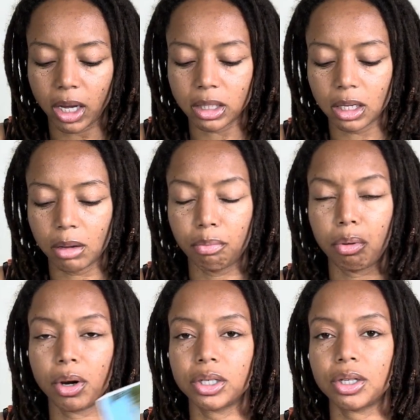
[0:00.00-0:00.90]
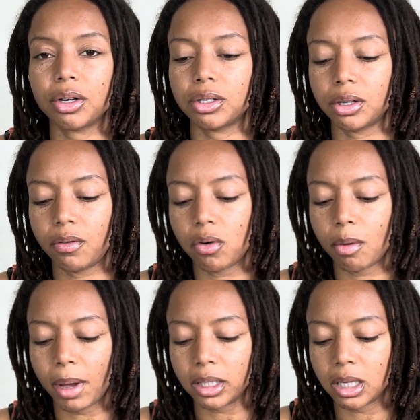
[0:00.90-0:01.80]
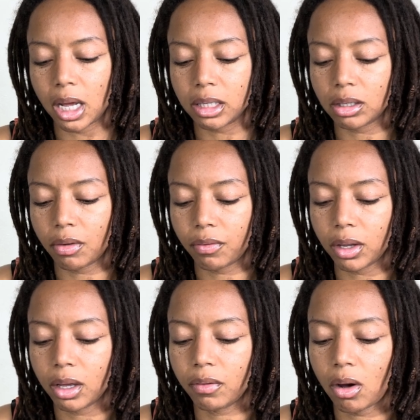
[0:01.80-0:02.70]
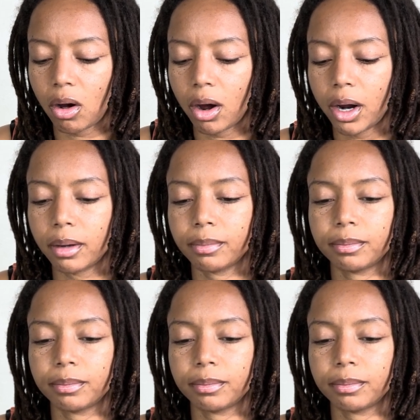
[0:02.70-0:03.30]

I said, pour into yourself. Going back to that self-love card.